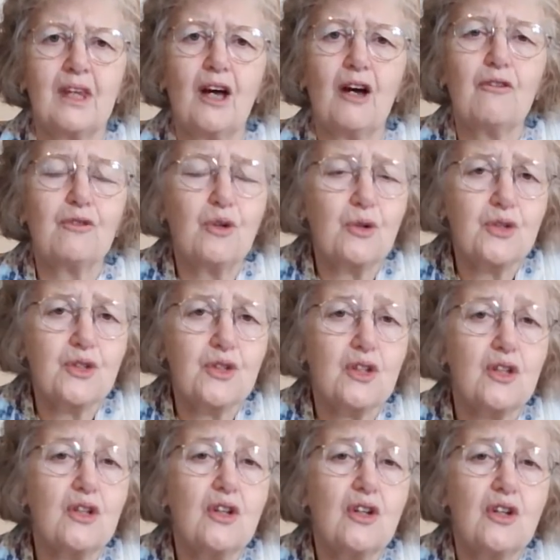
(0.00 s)
Of course,
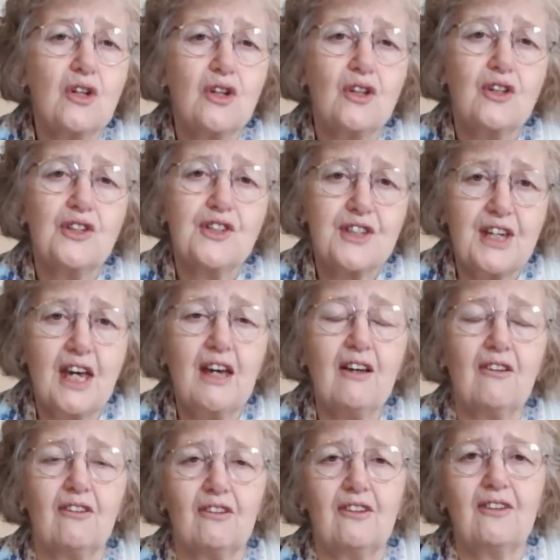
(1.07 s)
the
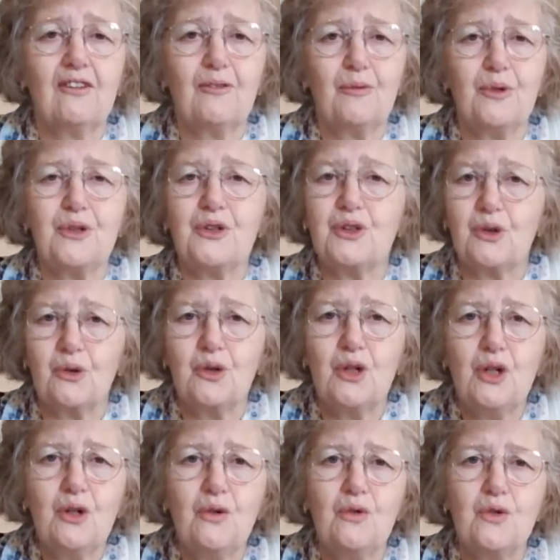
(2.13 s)
scale was so
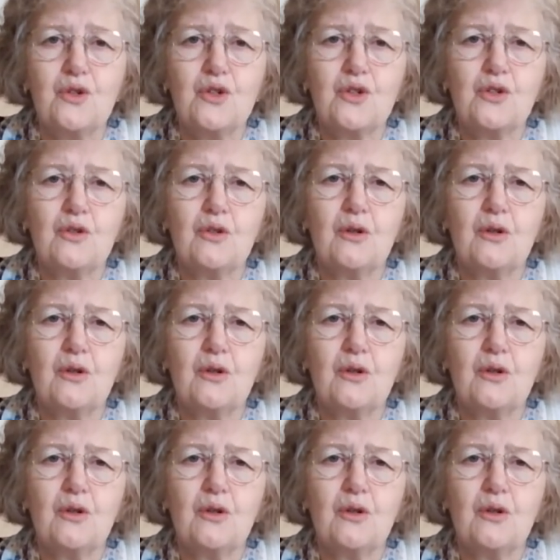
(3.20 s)
huge.